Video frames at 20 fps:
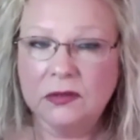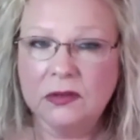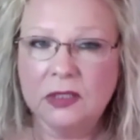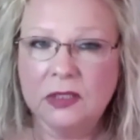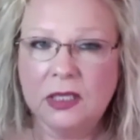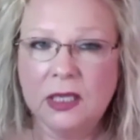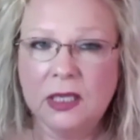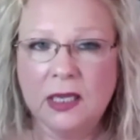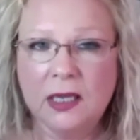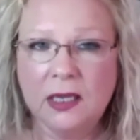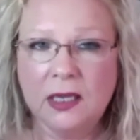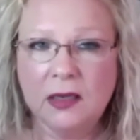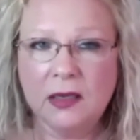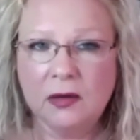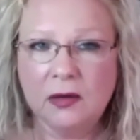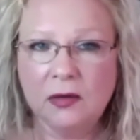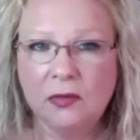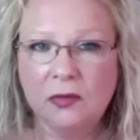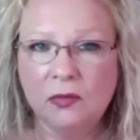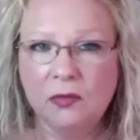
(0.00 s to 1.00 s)
And
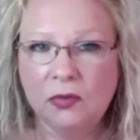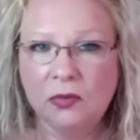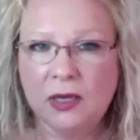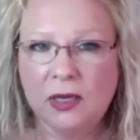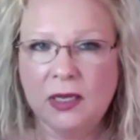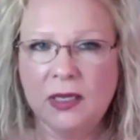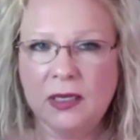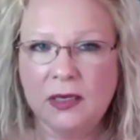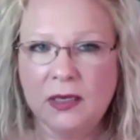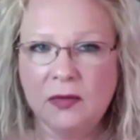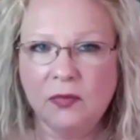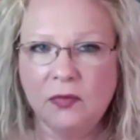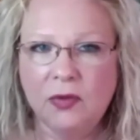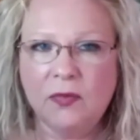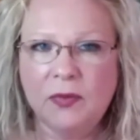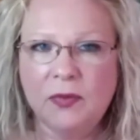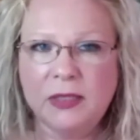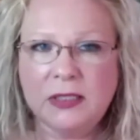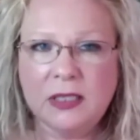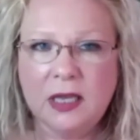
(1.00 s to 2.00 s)
what we've
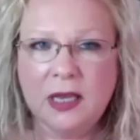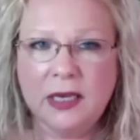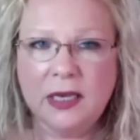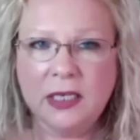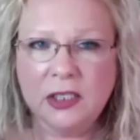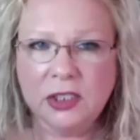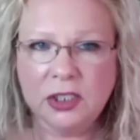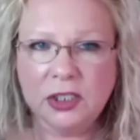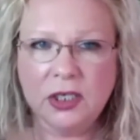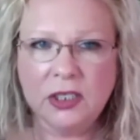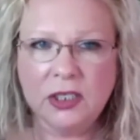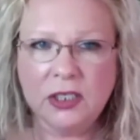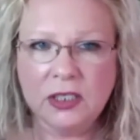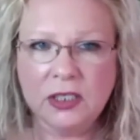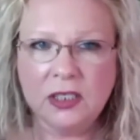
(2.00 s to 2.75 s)
been taught in church,